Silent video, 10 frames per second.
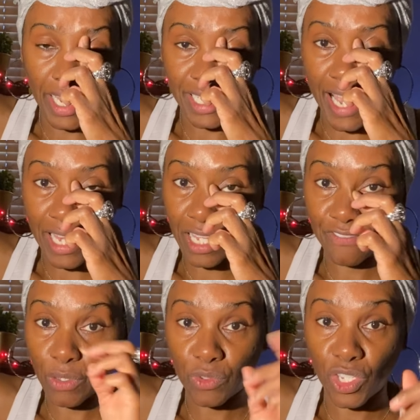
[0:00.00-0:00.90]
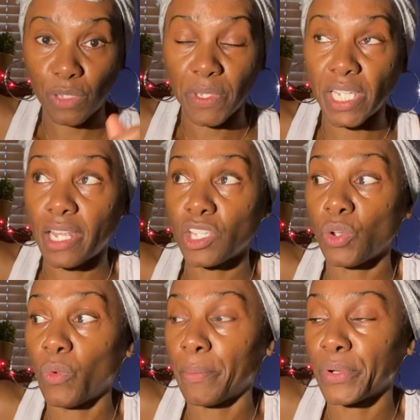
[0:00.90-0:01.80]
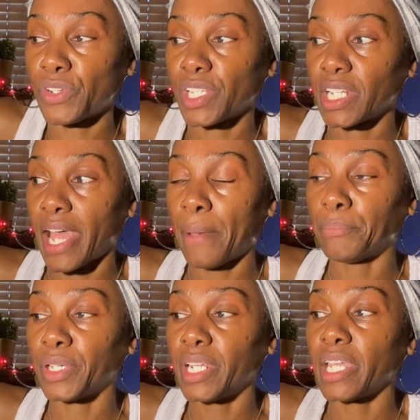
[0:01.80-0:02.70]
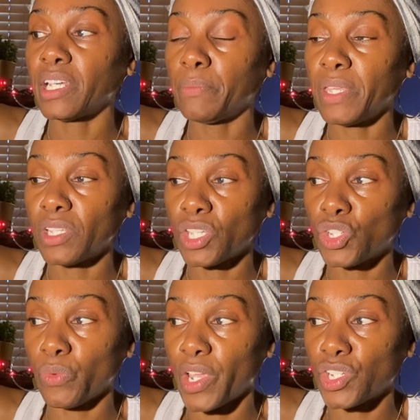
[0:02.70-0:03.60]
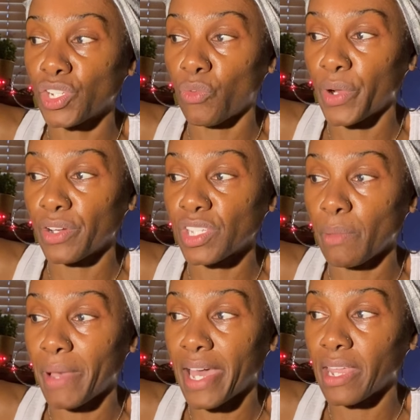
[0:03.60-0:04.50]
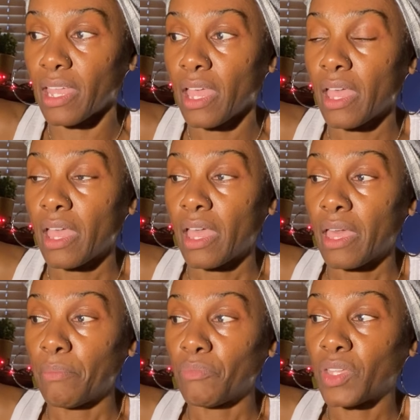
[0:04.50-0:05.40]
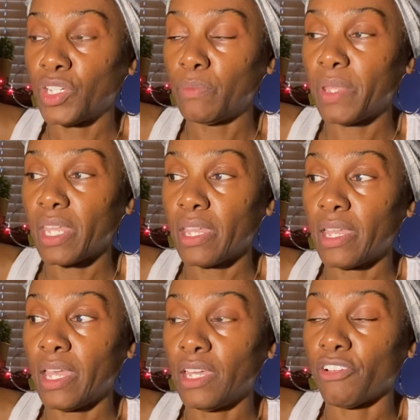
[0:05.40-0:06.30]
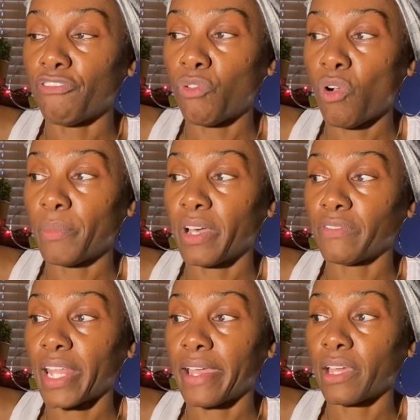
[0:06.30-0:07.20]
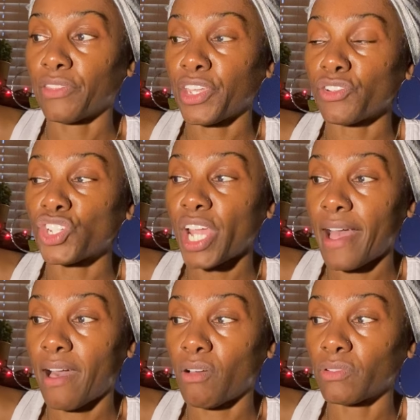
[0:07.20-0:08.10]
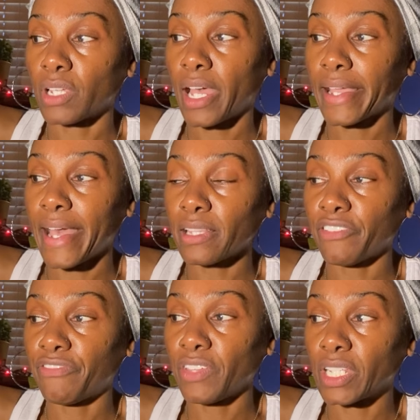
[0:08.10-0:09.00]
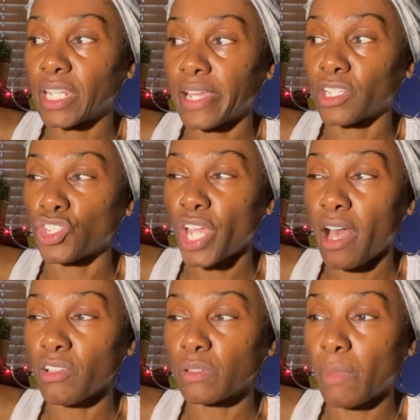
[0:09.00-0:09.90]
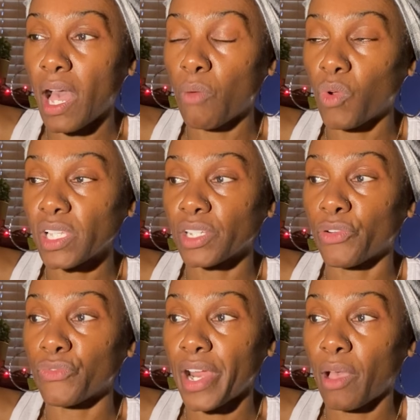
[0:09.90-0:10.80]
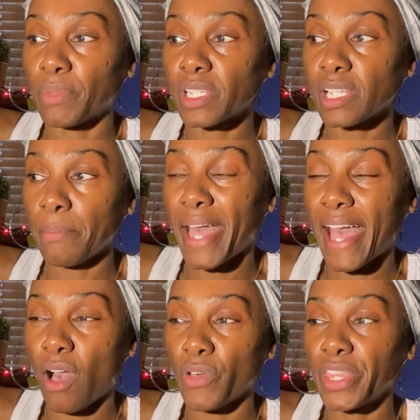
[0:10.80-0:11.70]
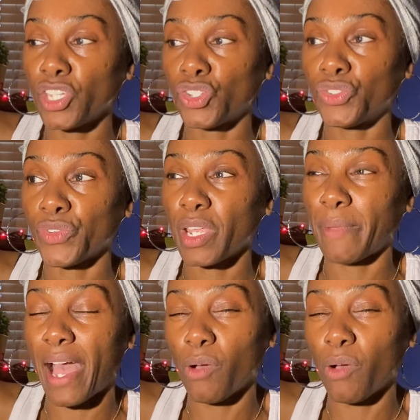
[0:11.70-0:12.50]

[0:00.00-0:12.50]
exactly if it was just pertaining to one person or not. But it could be a situation of where somebody could be in a form of like their child. I got the feeling like the child's mom wasn't around, but somehow in this dream, I